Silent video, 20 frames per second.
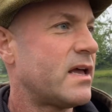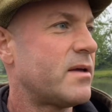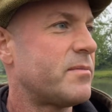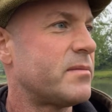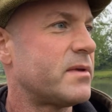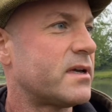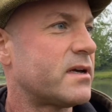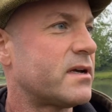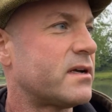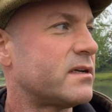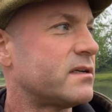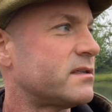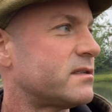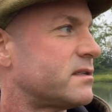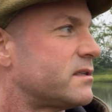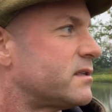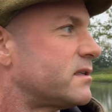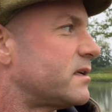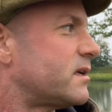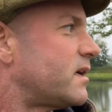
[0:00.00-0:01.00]

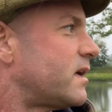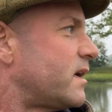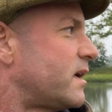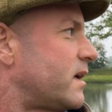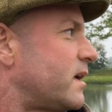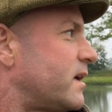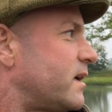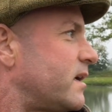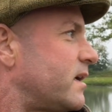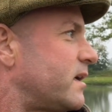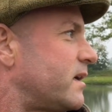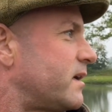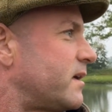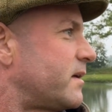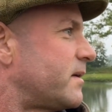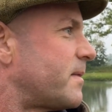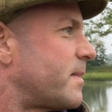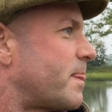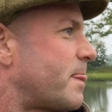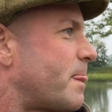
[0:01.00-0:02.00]
Because
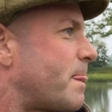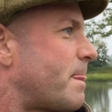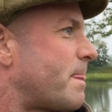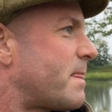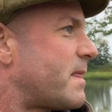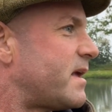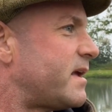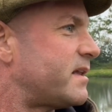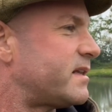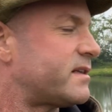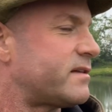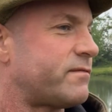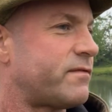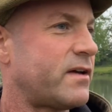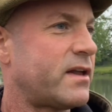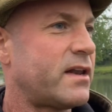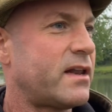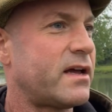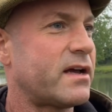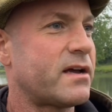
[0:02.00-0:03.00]
it
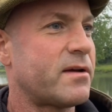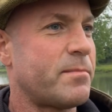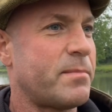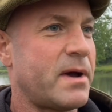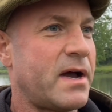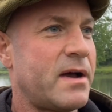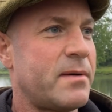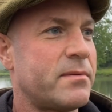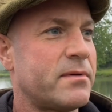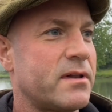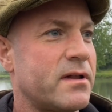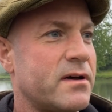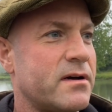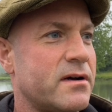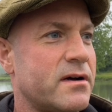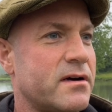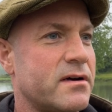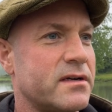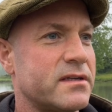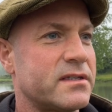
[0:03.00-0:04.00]
felt like a barbel
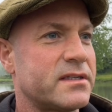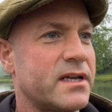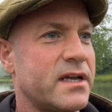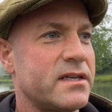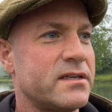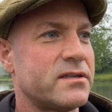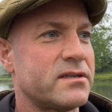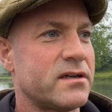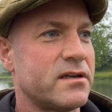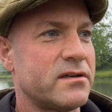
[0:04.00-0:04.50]
or a tension.